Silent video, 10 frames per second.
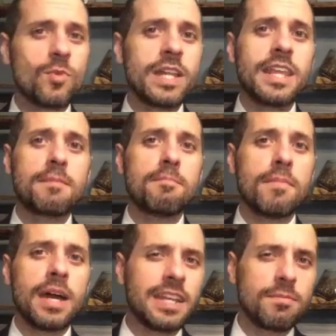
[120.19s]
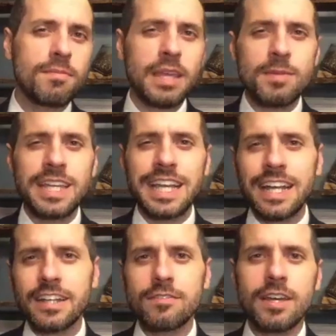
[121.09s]
when they might maybe
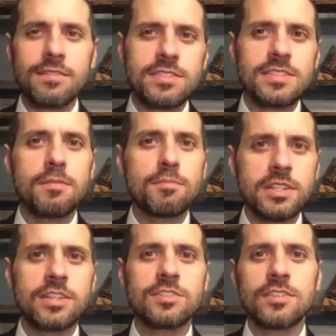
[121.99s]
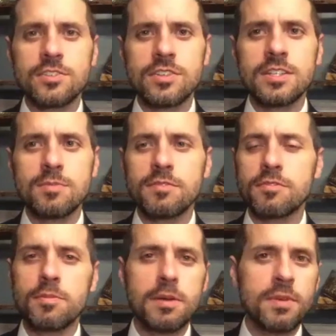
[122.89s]
kind of have some potential to transmit
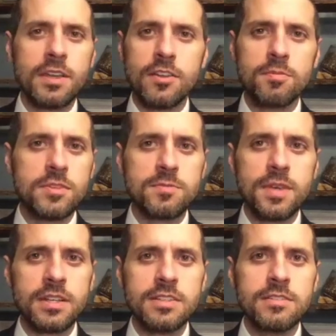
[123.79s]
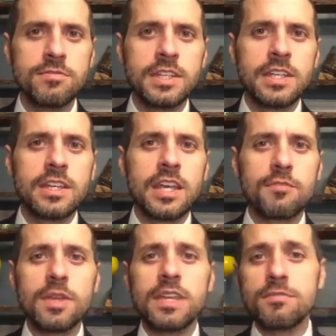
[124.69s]
from public health perspective if
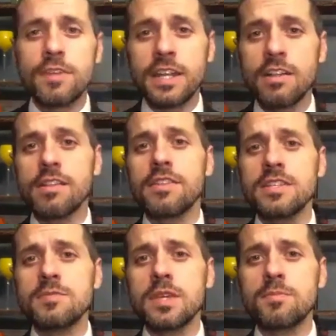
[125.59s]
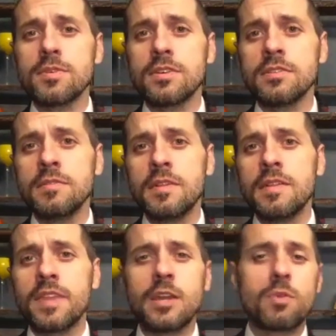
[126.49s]
we can find all of these people
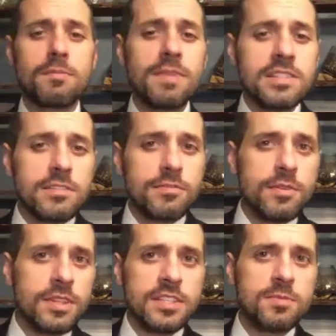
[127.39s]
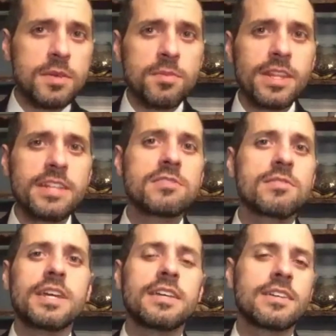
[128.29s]
and we miss a few of these people that's
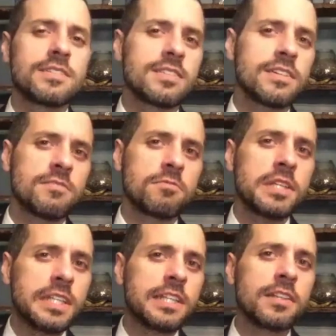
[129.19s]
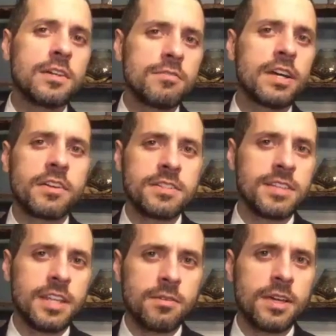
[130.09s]
okay because they're really low virus
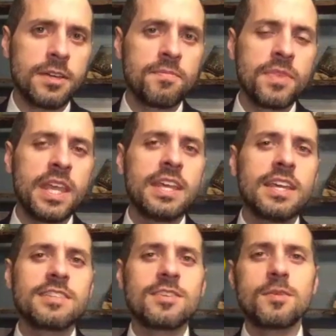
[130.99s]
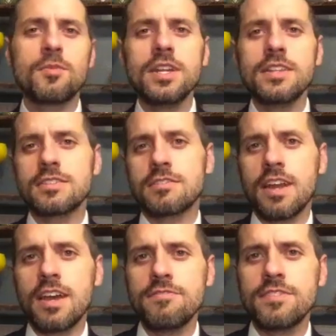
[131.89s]
anyway so the point of this
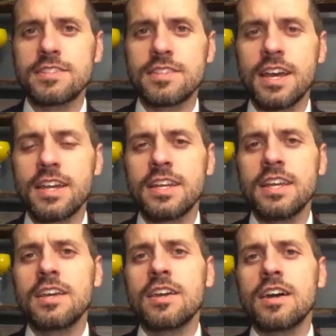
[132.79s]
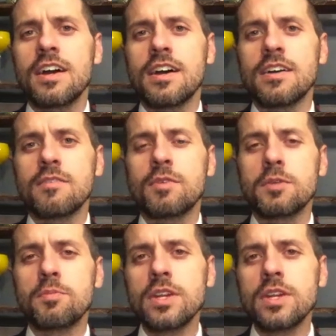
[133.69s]
graph is that uh, when you